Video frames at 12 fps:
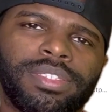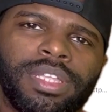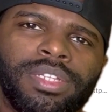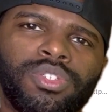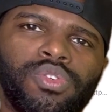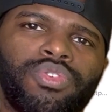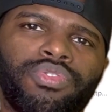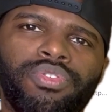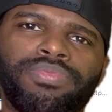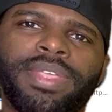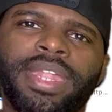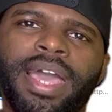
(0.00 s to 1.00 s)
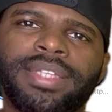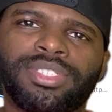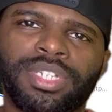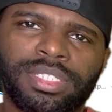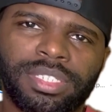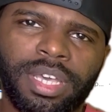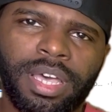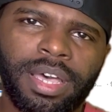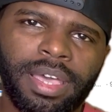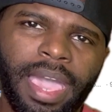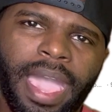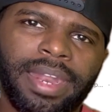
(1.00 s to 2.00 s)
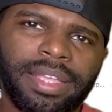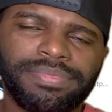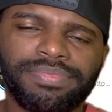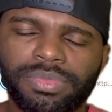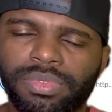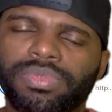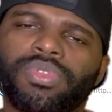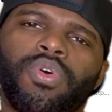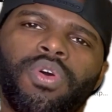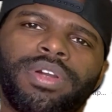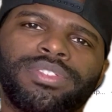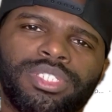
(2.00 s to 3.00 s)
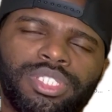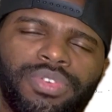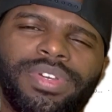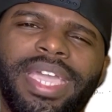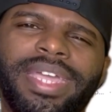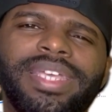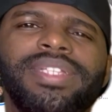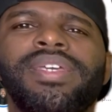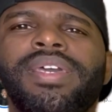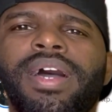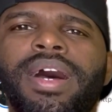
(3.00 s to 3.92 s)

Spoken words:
the new group that I just added or just created.